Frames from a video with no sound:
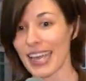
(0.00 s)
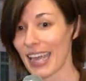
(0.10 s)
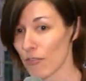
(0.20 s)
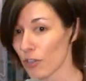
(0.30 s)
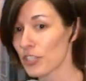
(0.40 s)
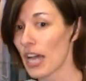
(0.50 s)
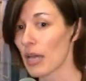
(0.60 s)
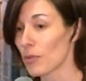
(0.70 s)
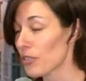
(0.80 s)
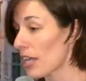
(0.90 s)
every
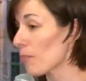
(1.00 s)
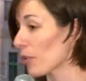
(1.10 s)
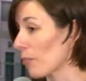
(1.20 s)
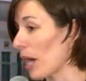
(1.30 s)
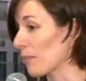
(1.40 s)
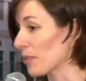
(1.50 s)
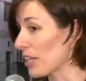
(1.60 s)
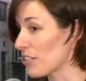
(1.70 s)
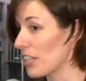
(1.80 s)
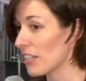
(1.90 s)
time you sample the population.